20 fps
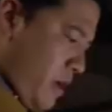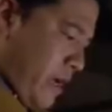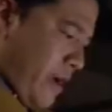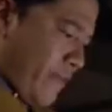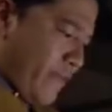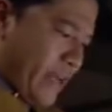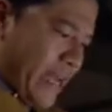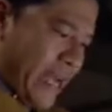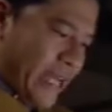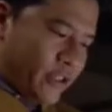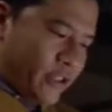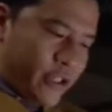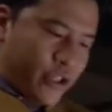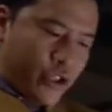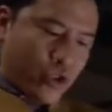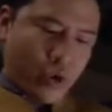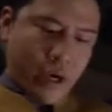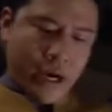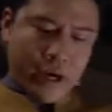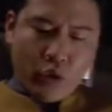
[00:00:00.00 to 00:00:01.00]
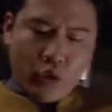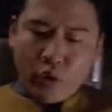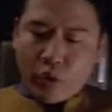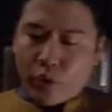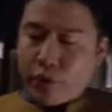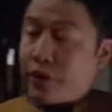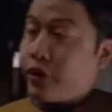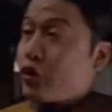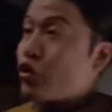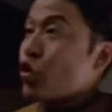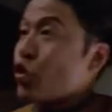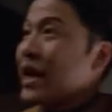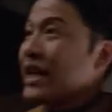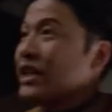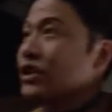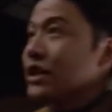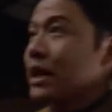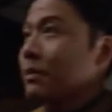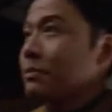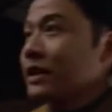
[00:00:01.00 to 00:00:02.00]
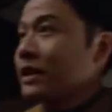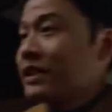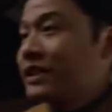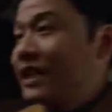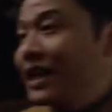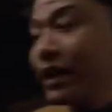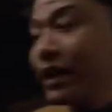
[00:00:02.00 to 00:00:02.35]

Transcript: I've enhanced this tricorder with a transoptic